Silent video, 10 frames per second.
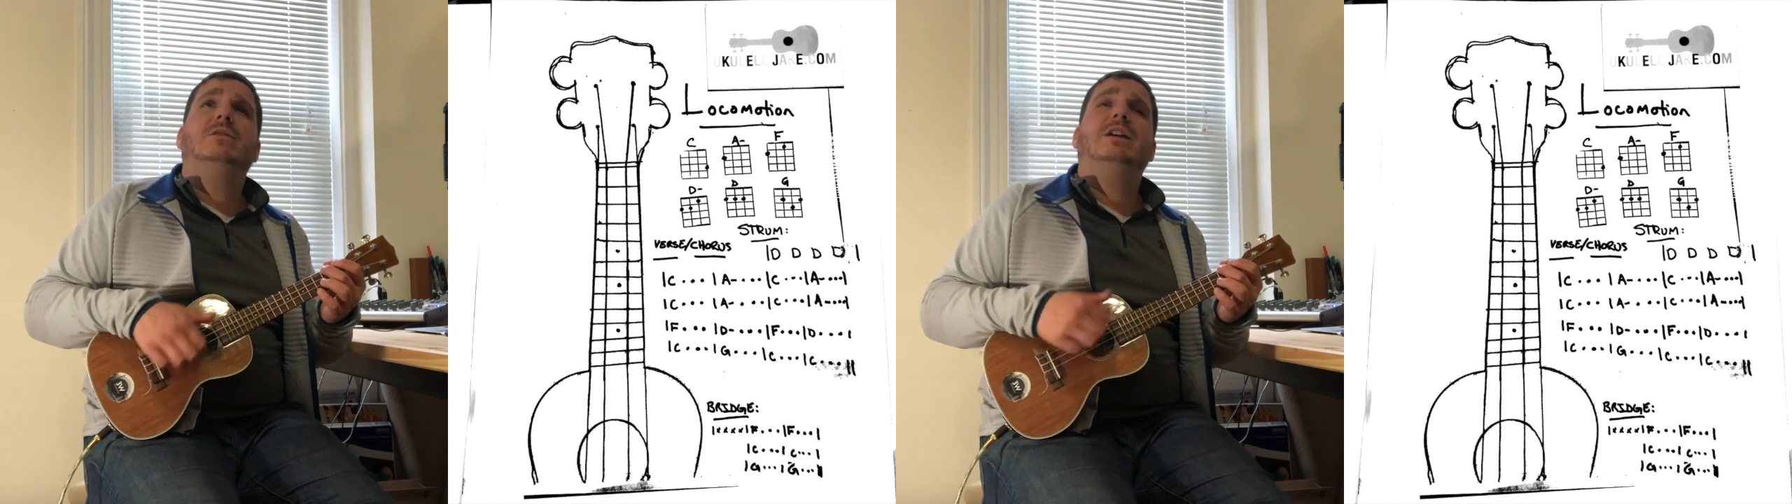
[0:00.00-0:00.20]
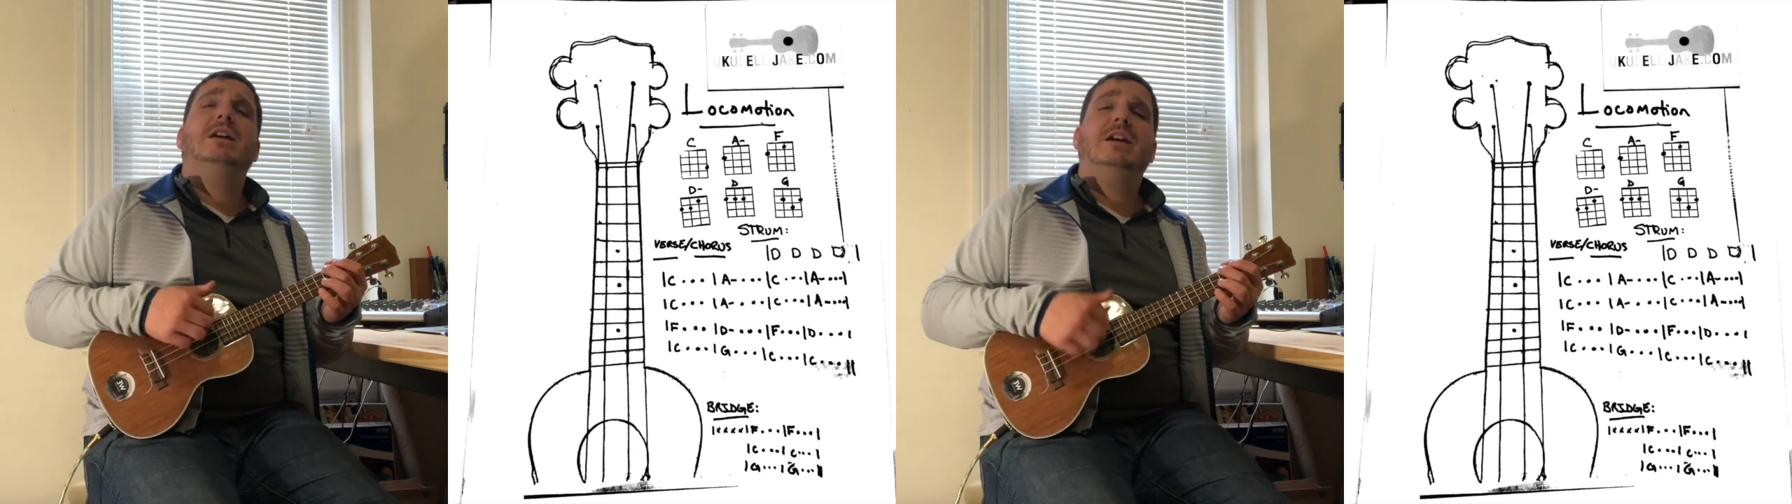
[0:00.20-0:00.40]

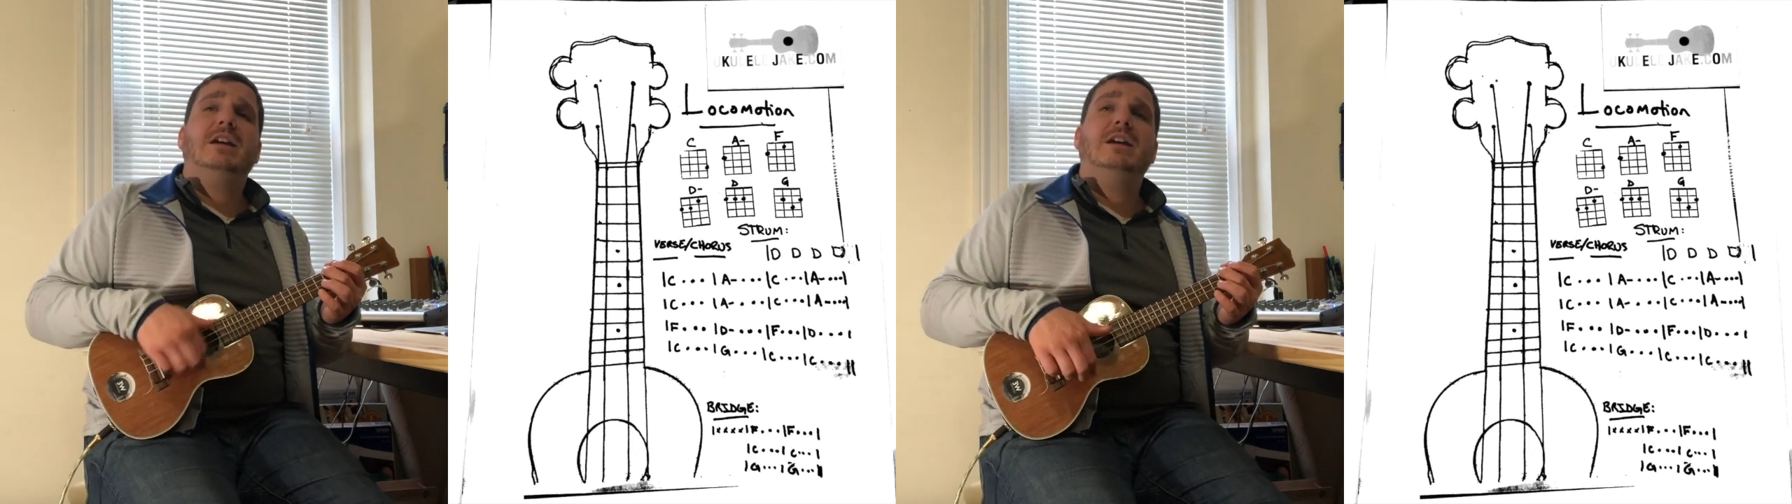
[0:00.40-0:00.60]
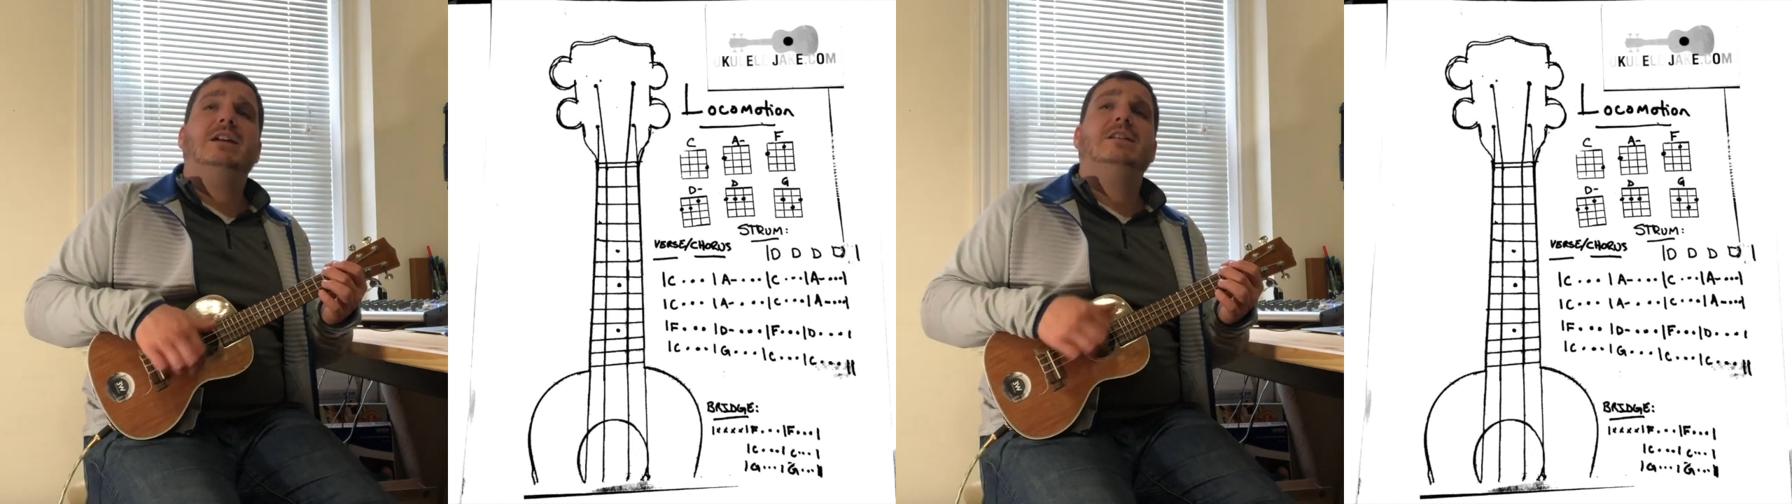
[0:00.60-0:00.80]

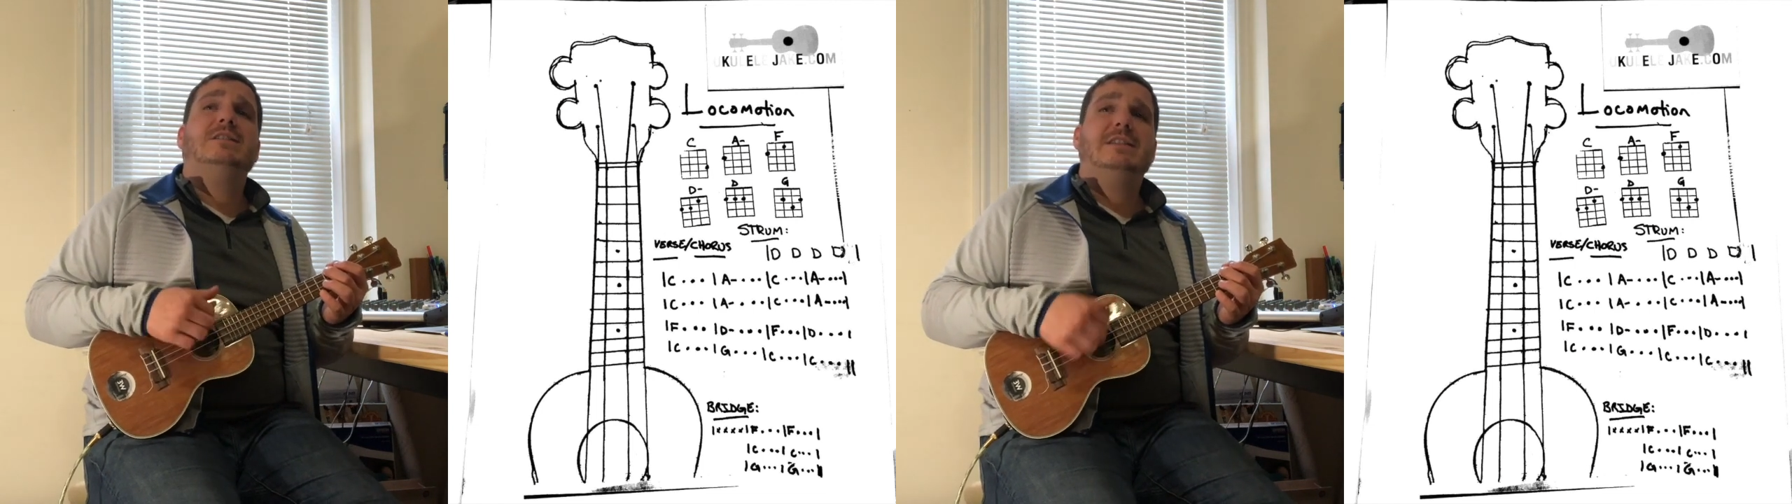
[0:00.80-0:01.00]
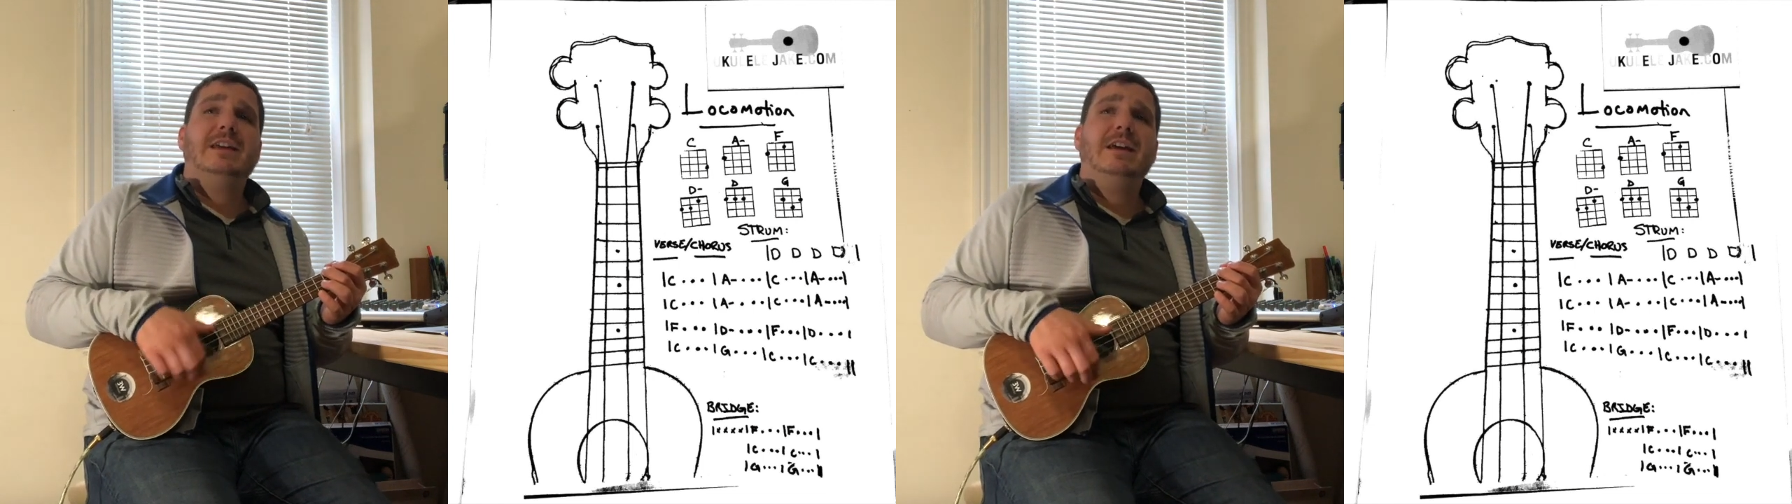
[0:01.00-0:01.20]

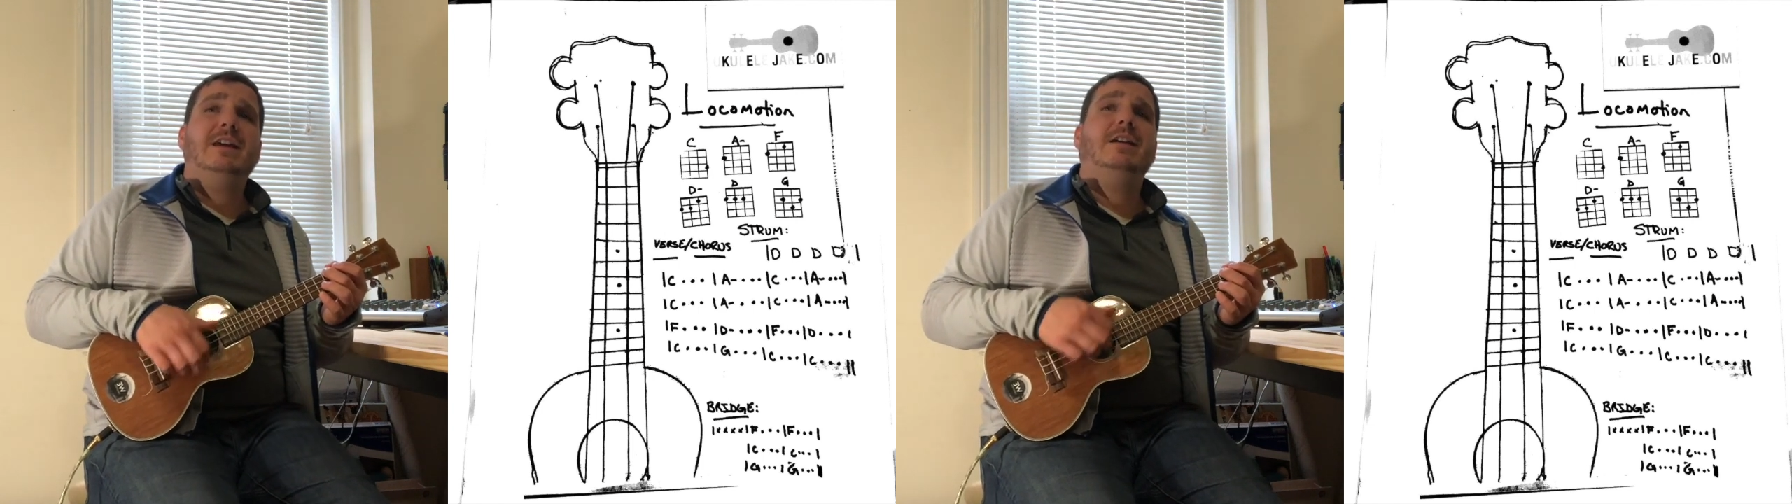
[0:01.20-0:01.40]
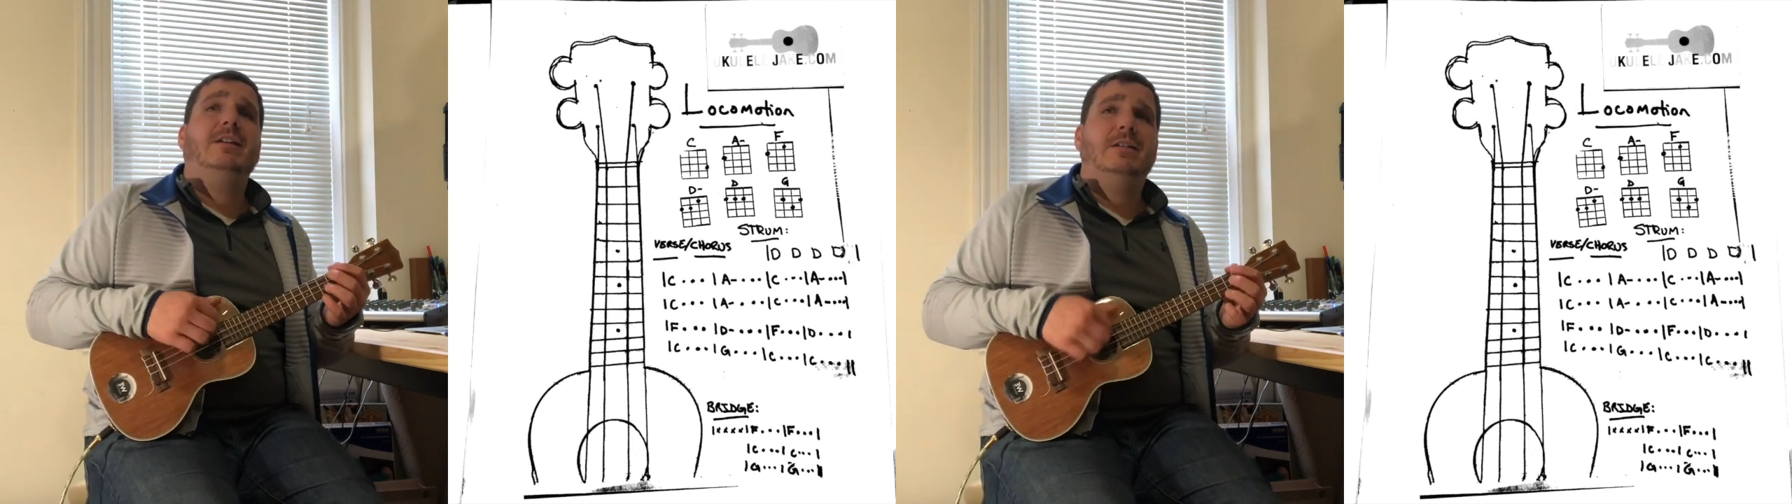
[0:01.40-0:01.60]
dance
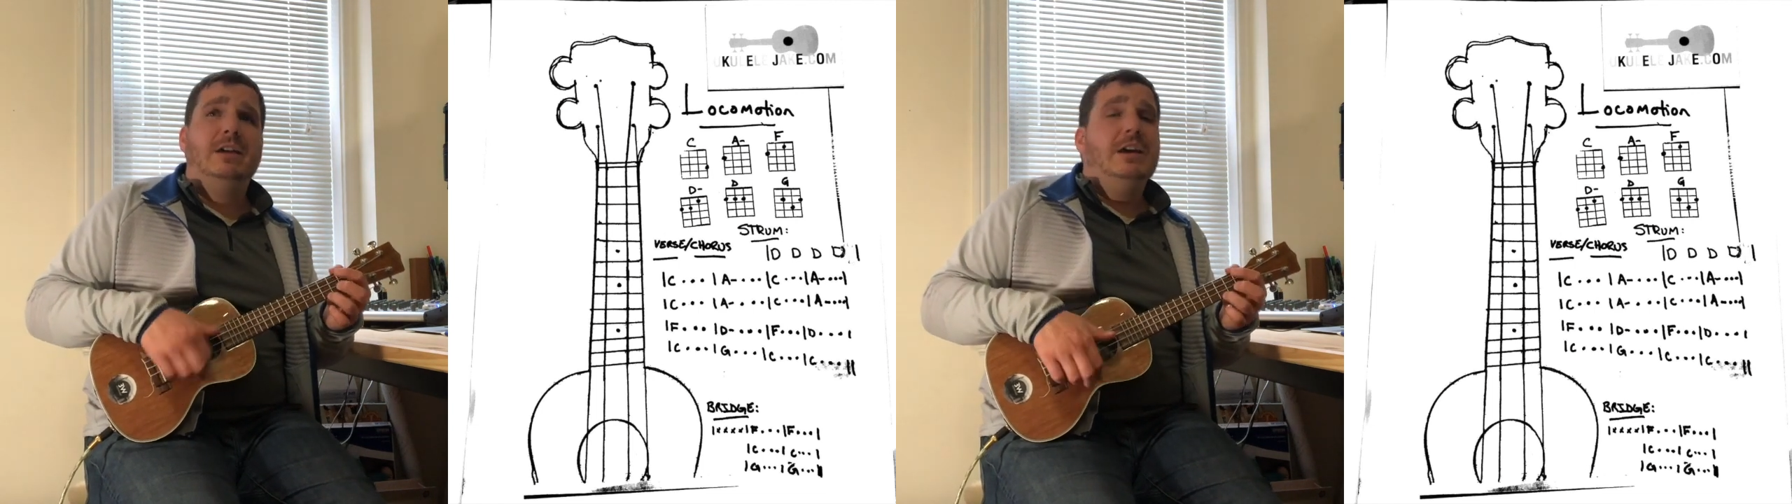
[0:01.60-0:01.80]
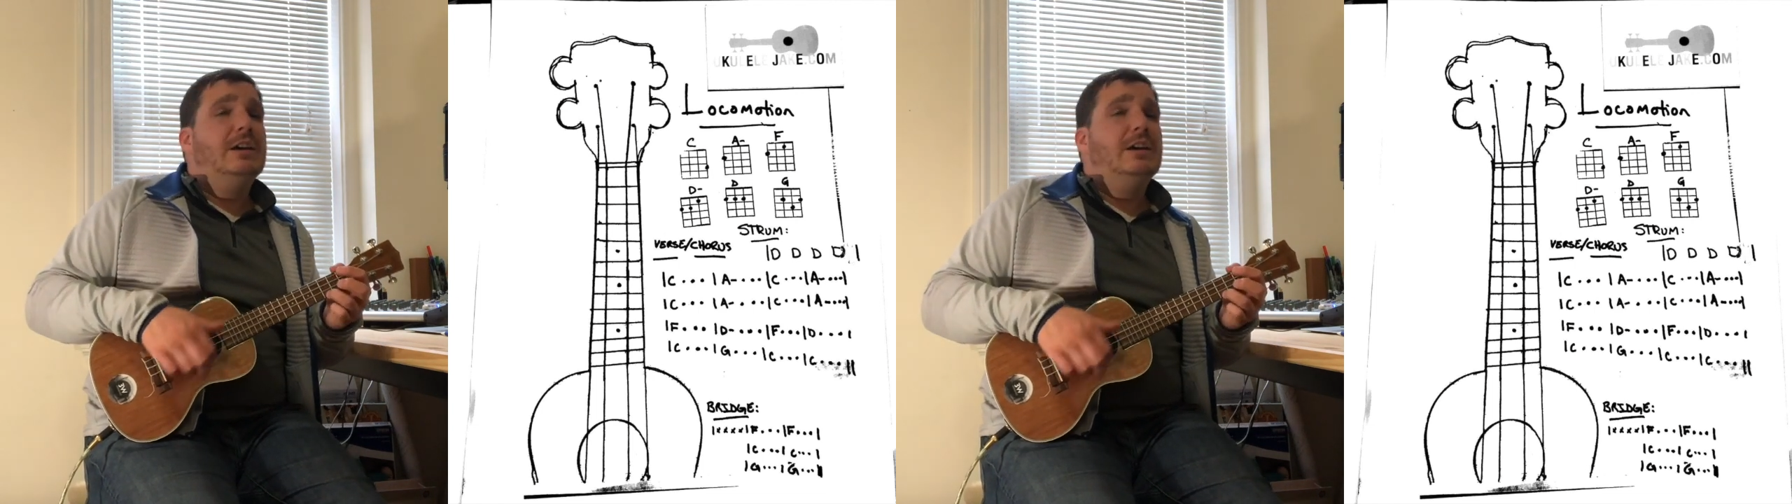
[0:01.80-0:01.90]
now.